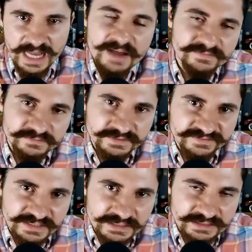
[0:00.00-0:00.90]
from
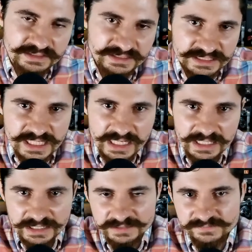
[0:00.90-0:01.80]
Sweden, yeah,
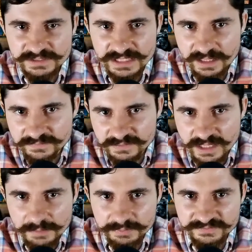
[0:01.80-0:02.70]
and we have
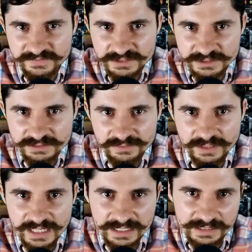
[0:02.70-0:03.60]
I'm professional
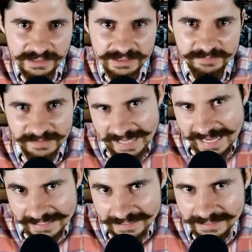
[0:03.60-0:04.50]
curling
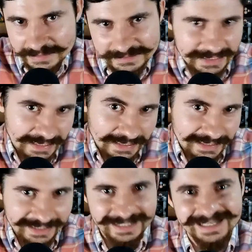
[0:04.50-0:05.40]
player, yeah.